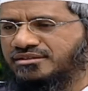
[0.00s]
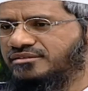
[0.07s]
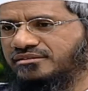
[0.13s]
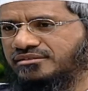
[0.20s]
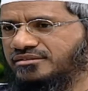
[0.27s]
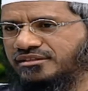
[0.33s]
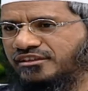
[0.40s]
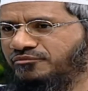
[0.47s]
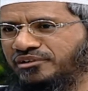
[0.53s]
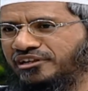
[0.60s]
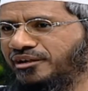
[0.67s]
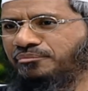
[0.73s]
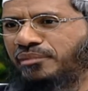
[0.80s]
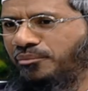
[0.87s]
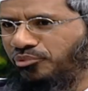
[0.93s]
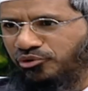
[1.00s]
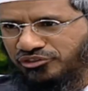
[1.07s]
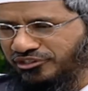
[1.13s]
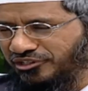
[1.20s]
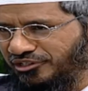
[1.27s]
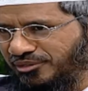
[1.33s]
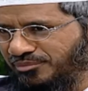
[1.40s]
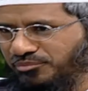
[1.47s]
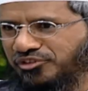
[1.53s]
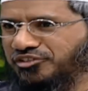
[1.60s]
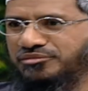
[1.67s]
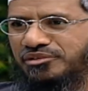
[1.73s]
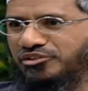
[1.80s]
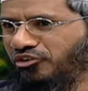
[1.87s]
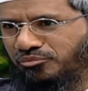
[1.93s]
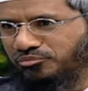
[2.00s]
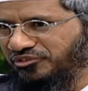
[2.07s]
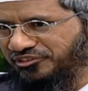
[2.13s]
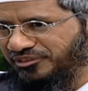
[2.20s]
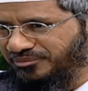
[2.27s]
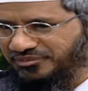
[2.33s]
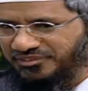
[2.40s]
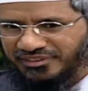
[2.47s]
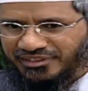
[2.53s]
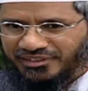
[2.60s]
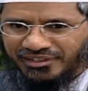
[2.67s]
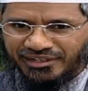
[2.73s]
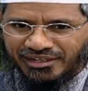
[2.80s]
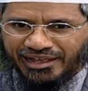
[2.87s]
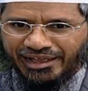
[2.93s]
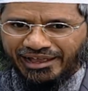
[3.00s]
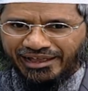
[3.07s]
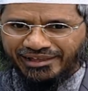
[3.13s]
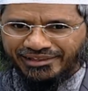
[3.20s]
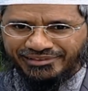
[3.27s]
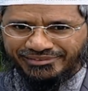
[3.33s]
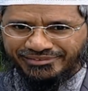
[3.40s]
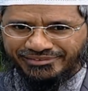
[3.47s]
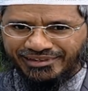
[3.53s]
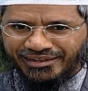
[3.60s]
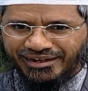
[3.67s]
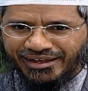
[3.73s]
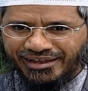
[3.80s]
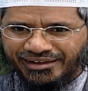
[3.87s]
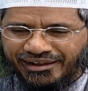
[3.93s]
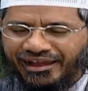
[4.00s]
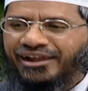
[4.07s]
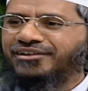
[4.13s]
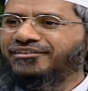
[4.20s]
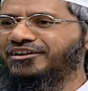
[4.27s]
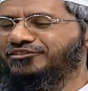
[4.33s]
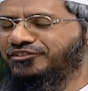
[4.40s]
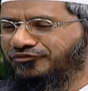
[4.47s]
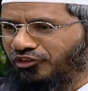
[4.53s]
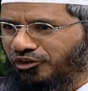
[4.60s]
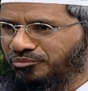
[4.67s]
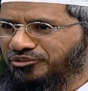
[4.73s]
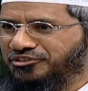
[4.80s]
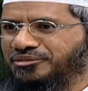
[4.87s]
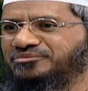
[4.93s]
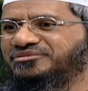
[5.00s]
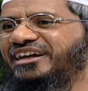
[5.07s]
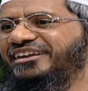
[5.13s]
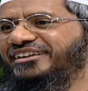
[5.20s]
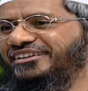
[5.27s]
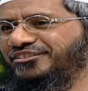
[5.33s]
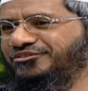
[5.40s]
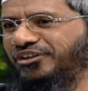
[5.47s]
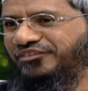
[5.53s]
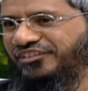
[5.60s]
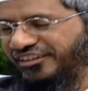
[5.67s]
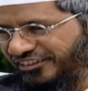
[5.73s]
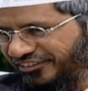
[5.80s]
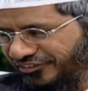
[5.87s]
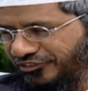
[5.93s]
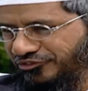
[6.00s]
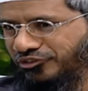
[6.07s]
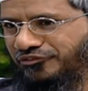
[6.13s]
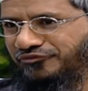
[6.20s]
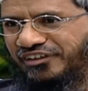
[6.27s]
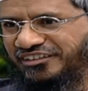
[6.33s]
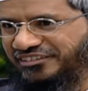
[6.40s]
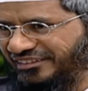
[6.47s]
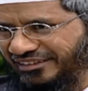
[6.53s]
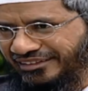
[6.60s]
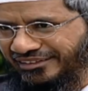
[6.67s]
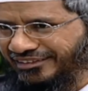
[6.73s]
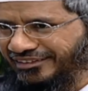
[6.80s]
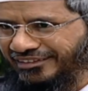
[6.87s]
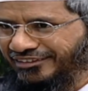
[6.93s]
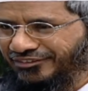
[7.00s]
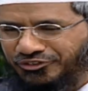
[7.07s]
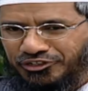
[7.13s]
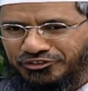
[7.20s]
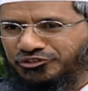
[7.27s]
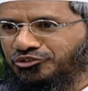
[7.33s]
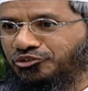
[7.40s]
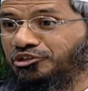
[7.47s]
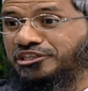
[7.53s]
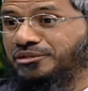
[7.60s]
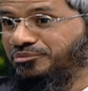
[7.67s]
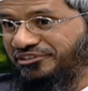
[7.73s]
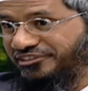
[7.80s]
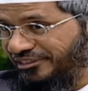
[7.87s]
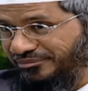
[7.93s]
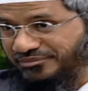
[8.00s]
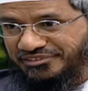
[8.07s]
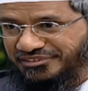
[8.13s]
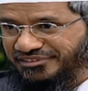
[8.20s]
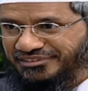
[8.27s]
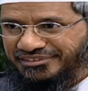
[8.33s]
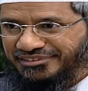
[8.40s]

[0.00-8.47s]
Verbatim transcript: researches have been done by both Muslims and non Muslims. And there are hundreds of non Muslim scientists who have done research on fasting. So it's not only the Muslims.